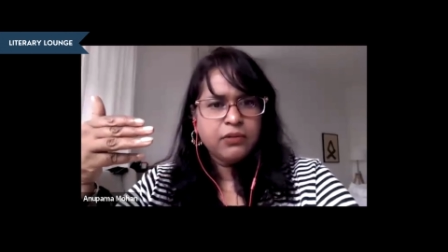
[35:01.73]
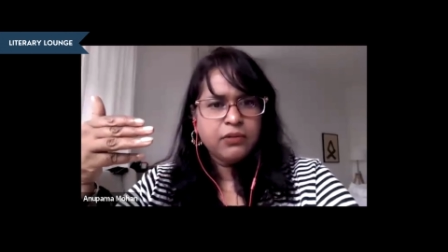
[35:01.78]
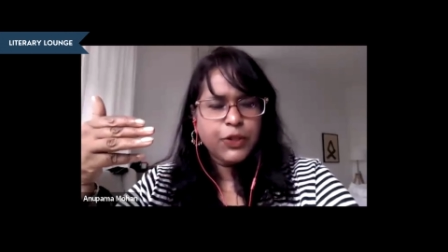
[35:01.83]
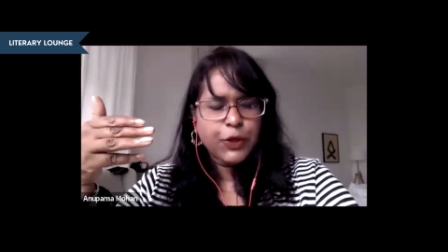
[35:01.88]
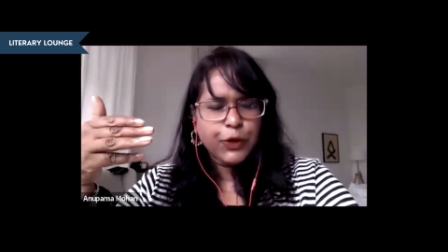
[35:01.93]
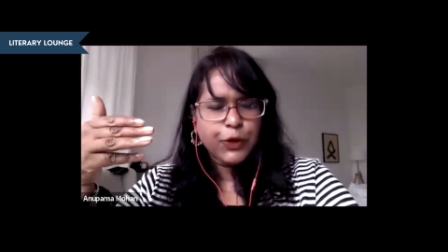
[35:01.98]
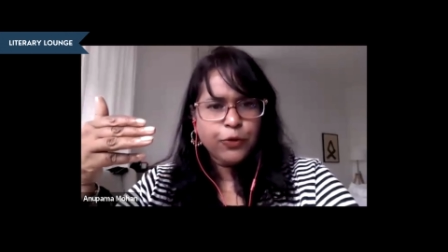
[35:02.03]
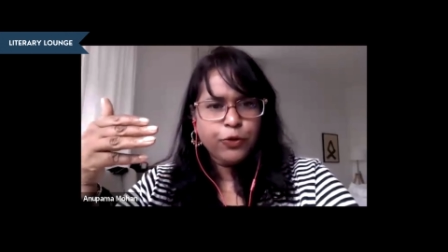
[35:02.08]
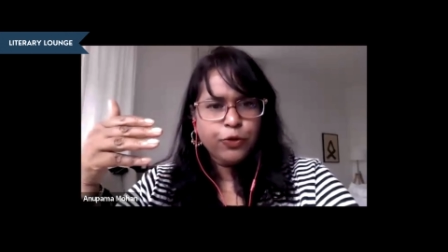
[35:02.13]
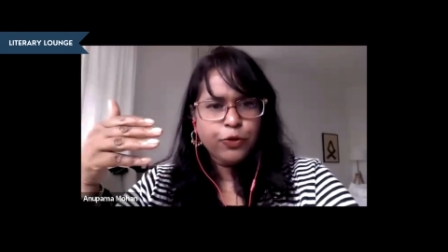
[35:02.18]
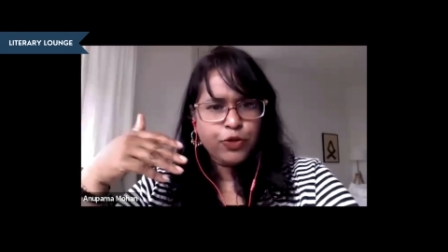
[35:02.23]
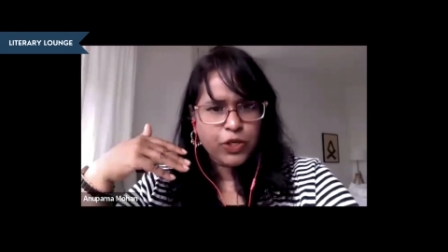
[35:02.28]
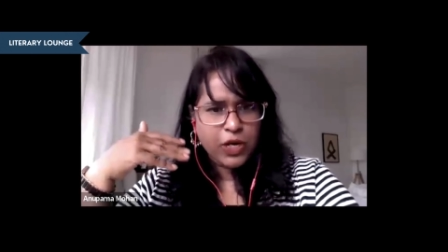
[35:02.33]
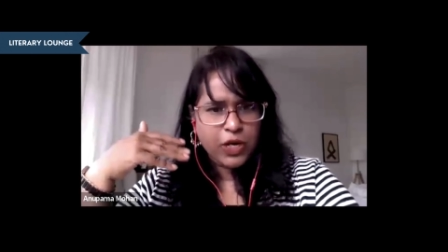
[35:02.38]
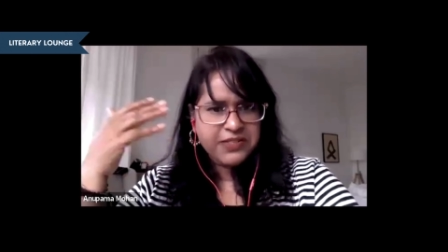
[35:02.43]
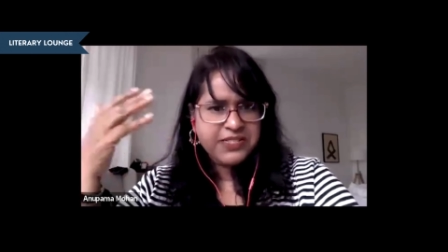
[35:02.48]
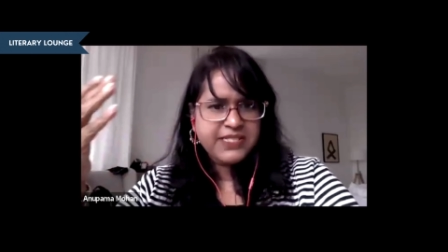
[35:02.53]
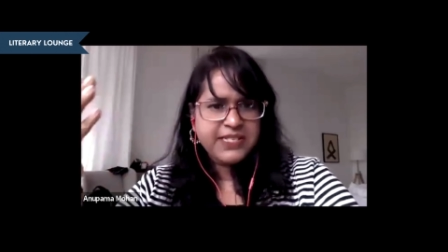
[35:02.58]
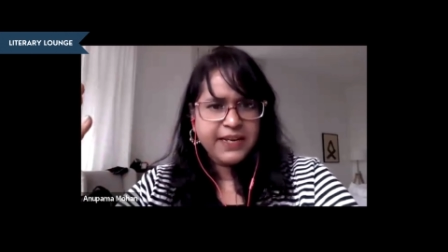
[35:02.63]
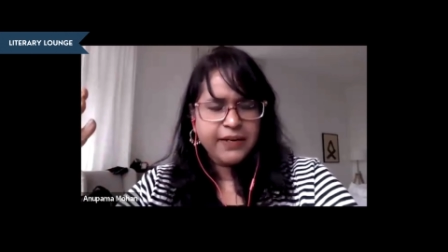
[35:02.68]
you know, to
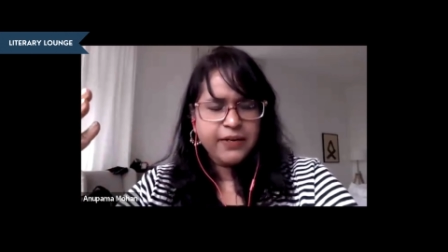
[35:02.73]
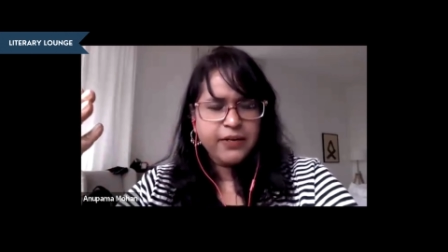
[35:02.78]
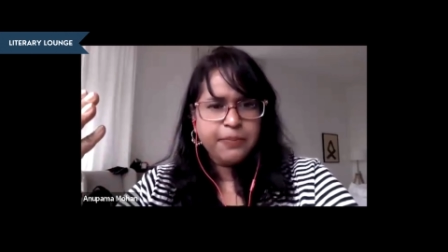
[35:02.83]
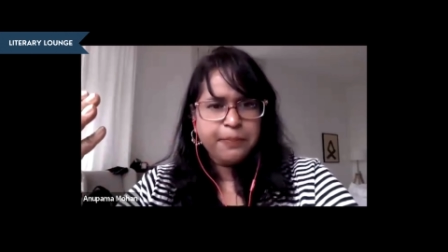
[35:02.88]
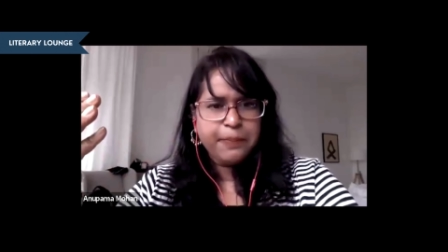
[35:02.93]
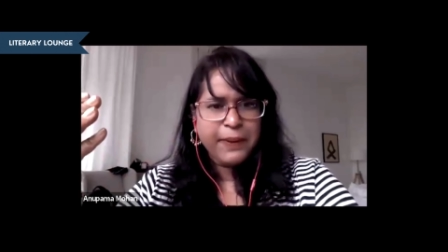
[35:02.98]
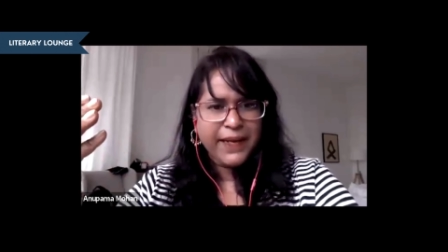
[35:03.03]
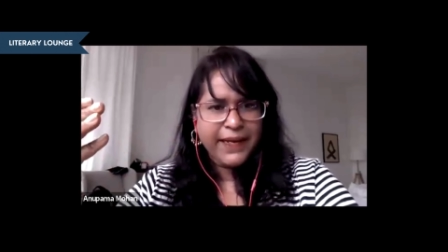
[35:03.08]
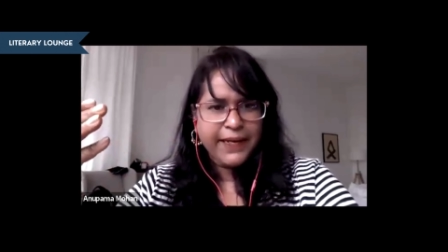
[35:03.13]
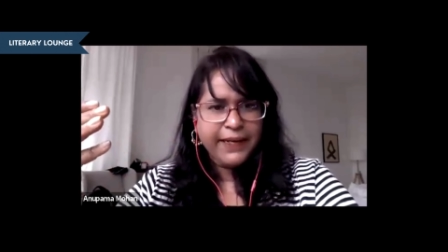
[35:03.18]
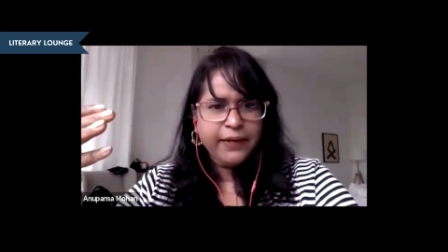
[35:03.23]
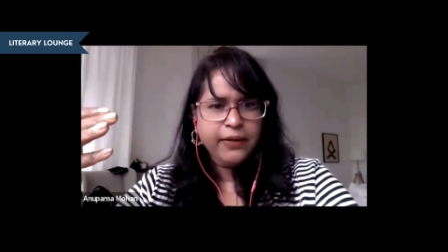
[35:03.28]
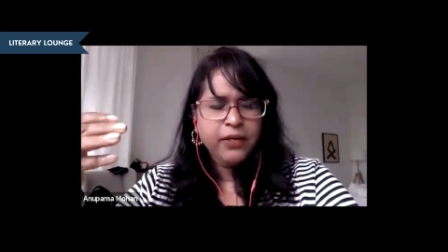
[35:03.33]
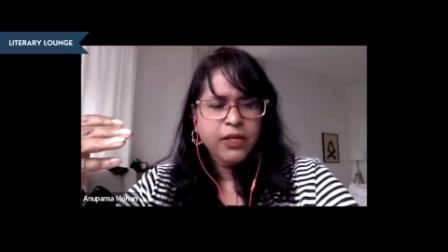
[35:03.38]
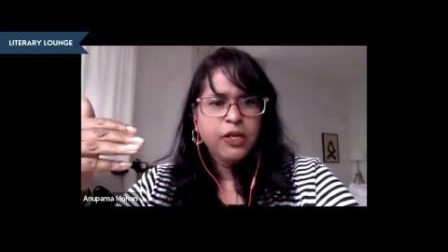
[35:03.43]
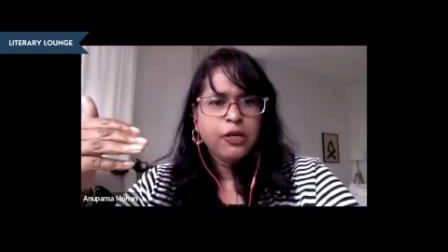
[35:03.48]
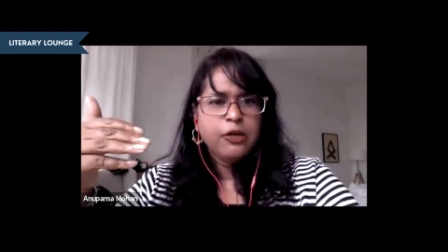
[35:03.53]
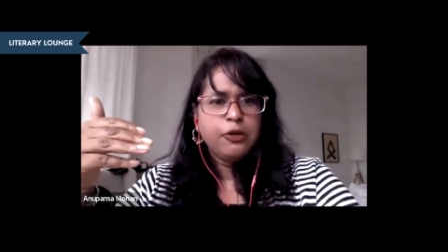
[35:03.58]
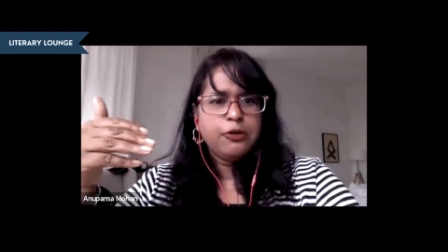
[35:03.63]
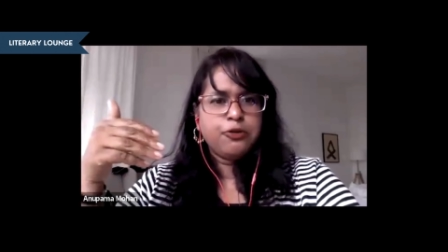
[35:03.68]
transcend pain,
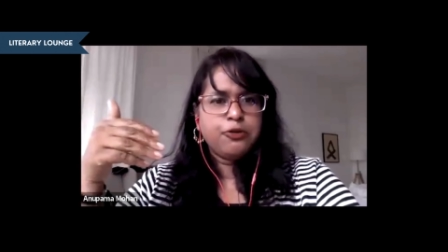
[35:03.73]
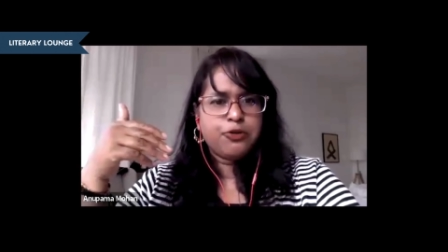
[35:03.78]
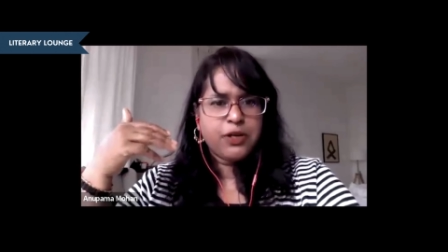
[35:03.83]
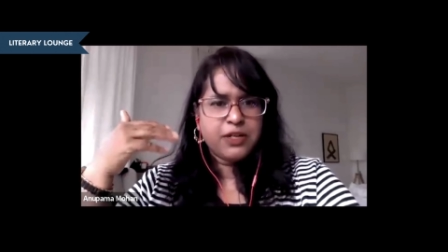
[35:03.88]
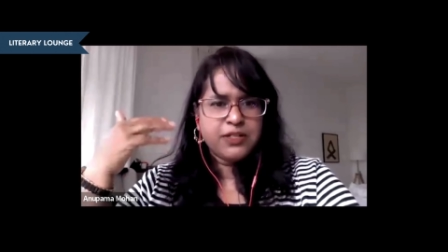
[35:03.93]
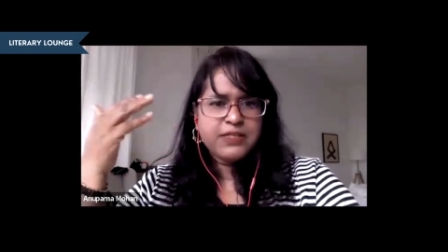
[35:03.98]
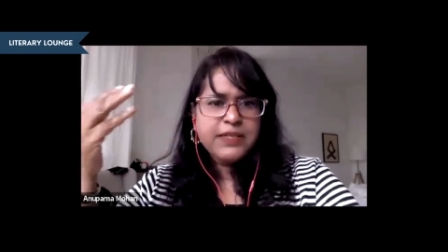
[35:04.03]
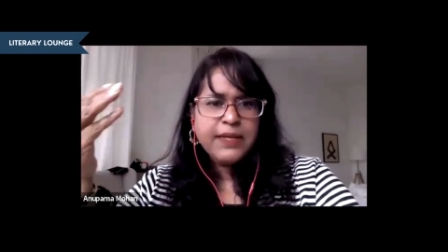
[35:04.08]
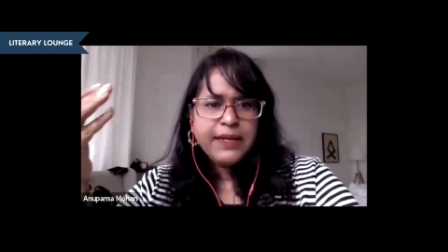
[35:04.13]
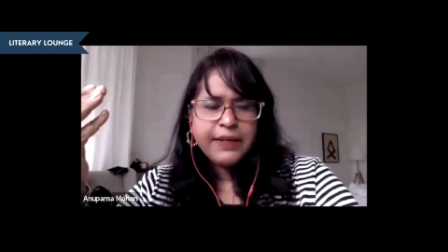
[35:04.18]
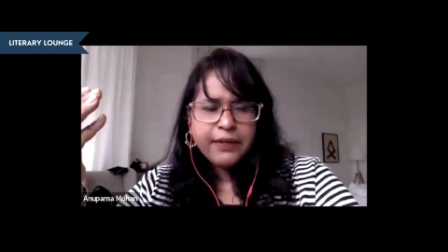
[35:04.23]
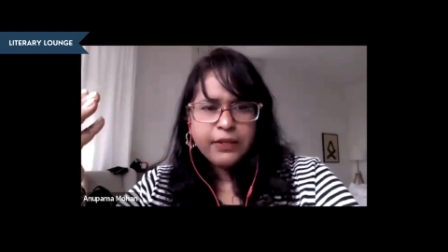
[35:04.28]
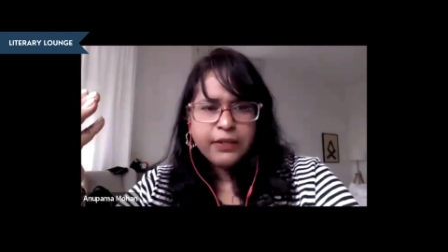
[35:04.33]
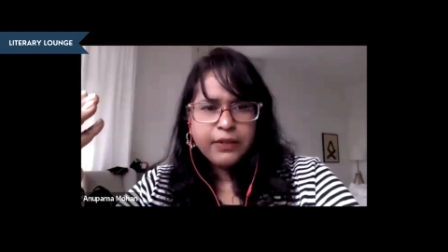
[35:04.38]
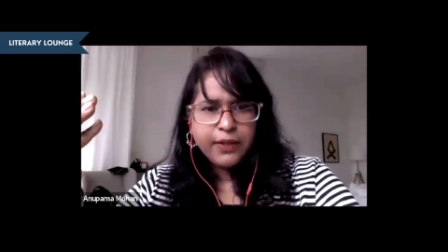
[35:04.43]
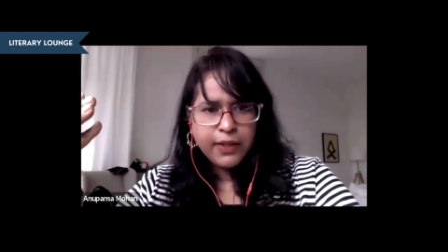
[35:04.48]
to transcend